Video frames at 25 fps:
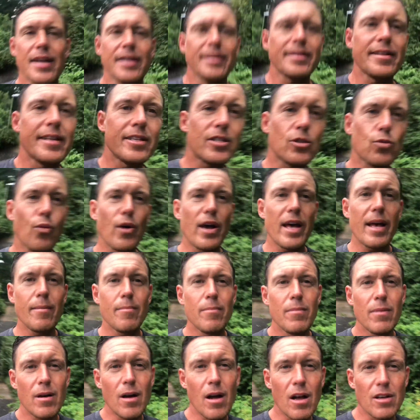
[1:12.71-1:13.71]
Did a
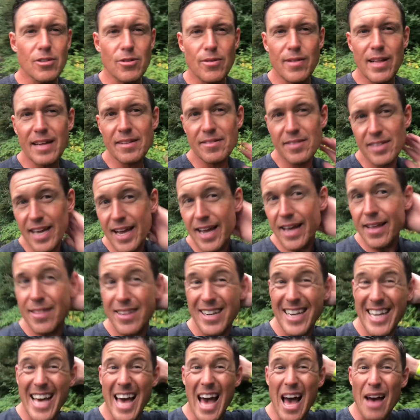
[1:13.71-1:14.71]
swim also that day.
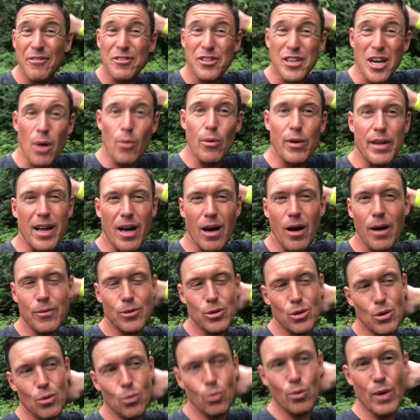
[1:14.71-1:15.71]
The day after, I went
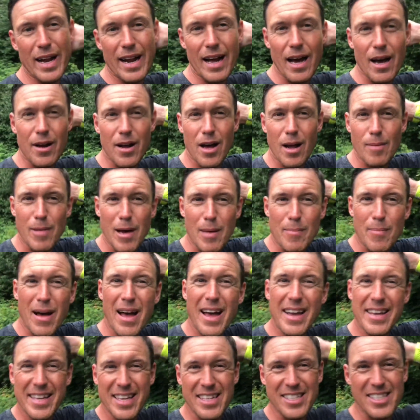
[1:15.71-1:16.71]
out went out on my
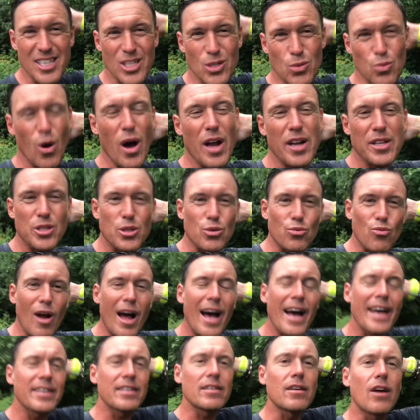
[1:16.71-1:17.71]
bike and just wanted to
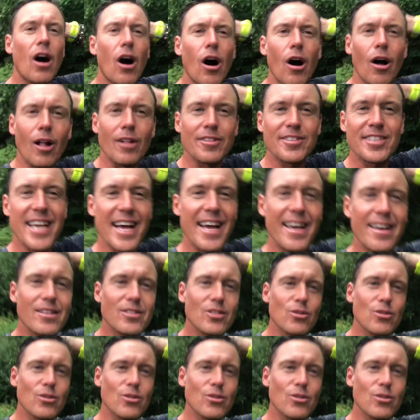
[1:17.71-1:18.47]
ride all day.